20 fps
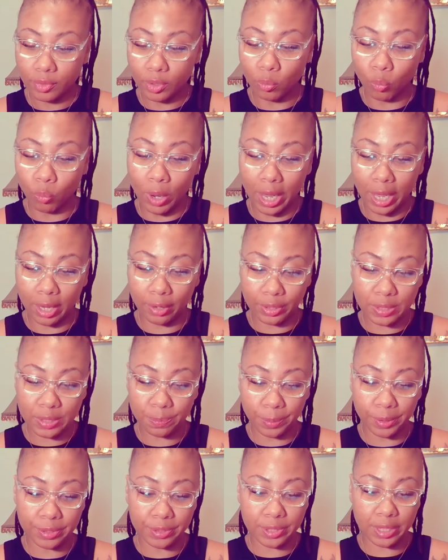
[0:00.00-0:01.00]
wow, this
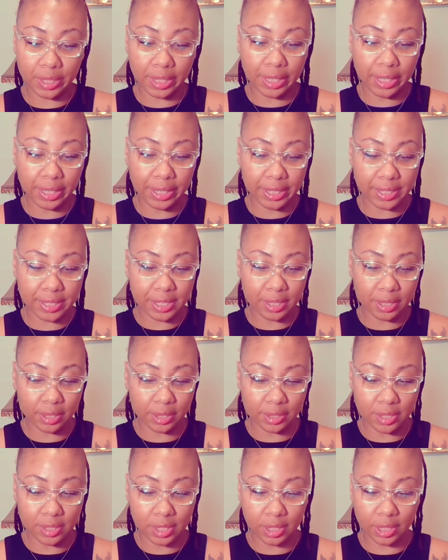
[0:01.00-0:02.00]
person hit it
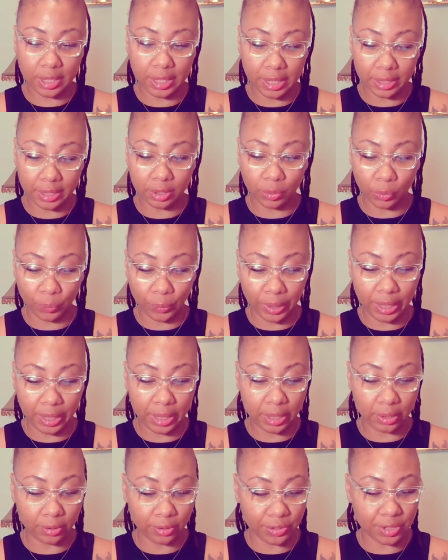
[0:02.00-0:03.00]
to, to get the
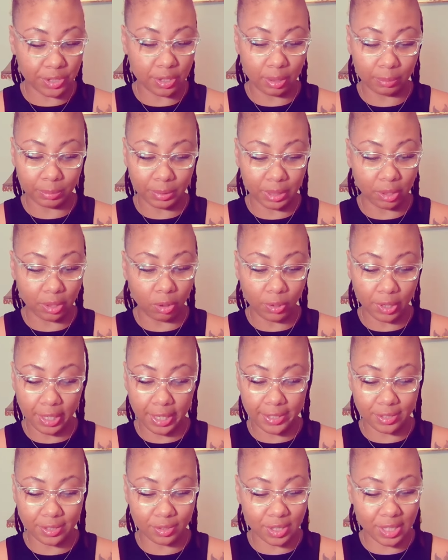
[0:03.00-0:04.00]
ring or something.
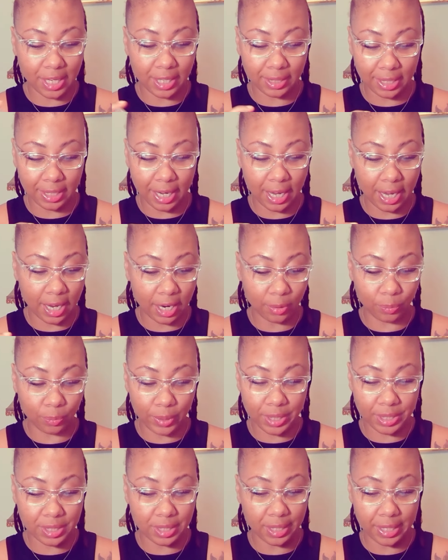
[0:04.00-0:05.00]
Okay, so take that how it
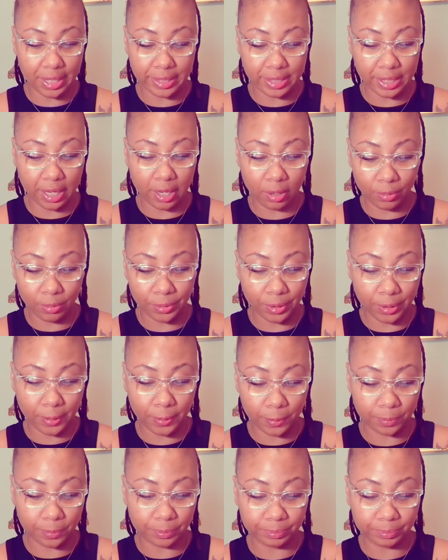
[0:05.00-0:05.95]
resonates. I don't know.